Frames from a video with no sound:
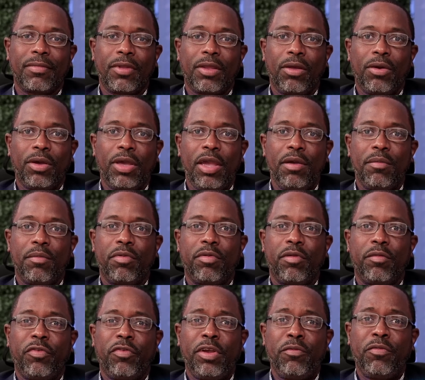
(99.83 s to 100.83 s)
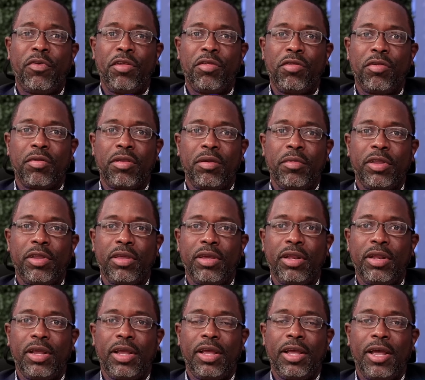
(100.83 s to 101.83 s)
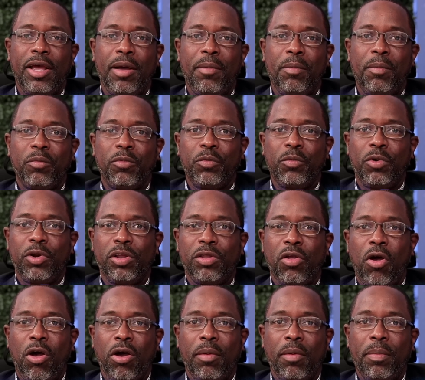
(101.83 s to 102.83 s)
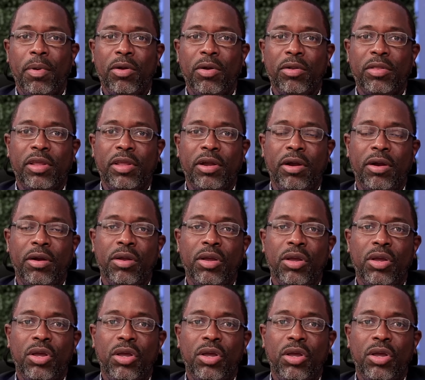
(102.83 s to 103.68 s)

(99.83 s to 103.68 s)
Okay, Supreme Ventures Limited, we want to talk about their